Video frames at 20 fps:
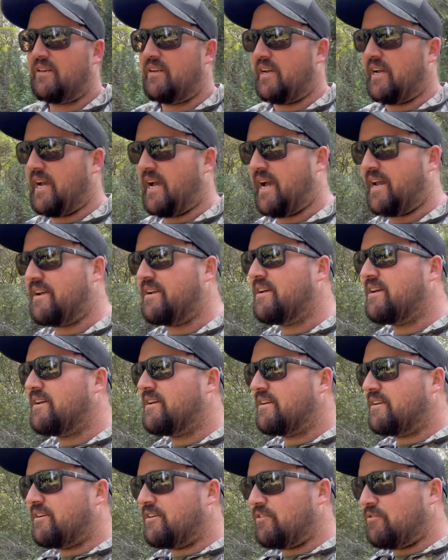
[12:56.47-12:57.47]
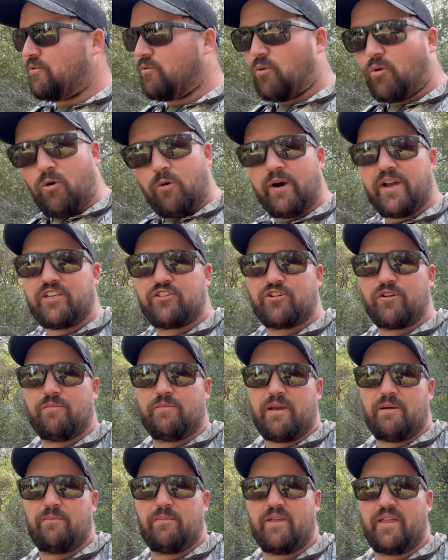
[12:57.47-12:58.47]
And always
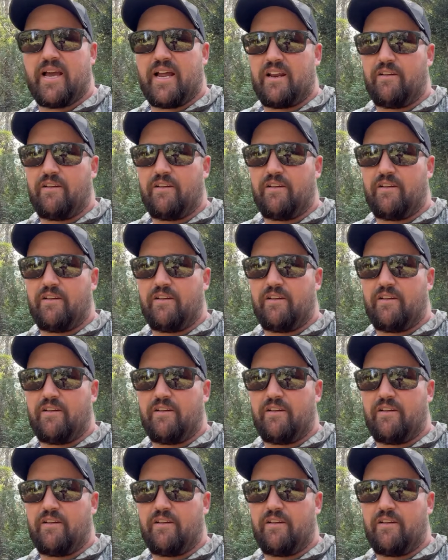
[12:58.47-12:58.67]
remember that.